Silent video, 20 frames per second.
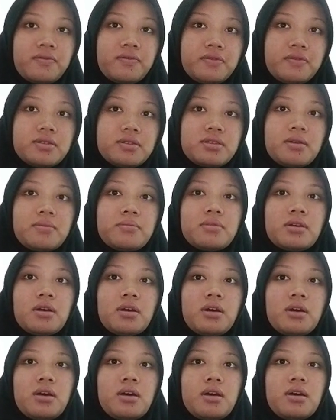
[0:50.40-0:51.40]

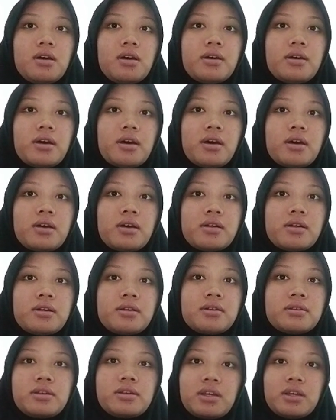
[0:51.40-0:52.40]
and its
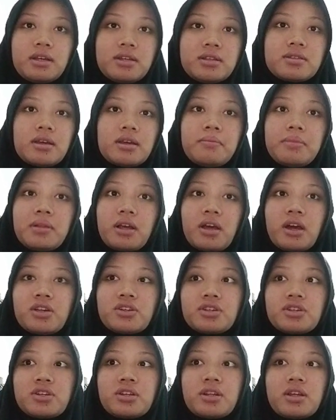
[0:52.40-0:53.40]
implication in the second language
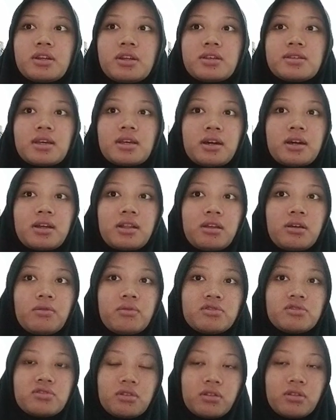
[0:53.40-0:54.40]
learning
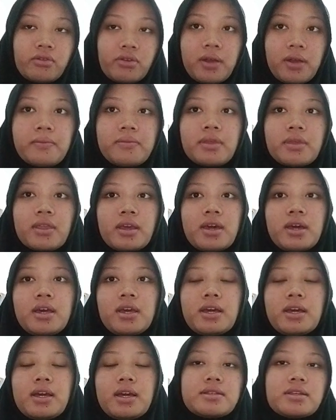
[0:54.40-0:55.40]
is
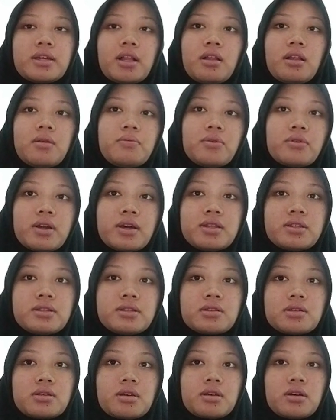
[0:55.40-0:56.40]
elaborates on
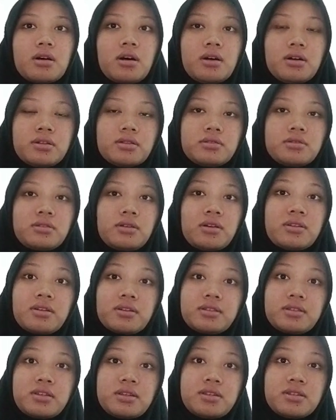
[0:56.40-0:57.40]
connectivism
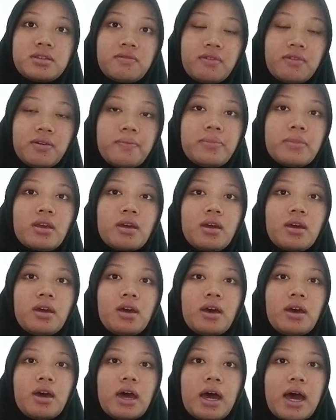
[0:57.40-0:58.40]
as
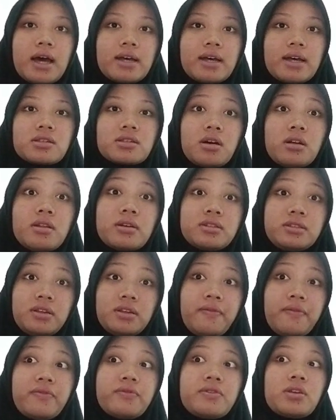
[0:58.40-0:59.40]
cognitive theory that
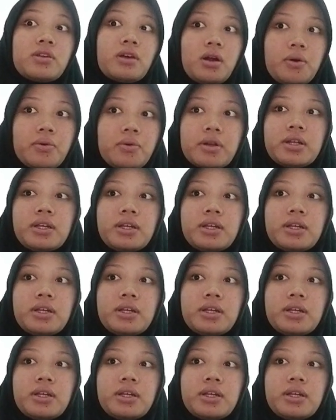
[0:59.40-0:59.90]
view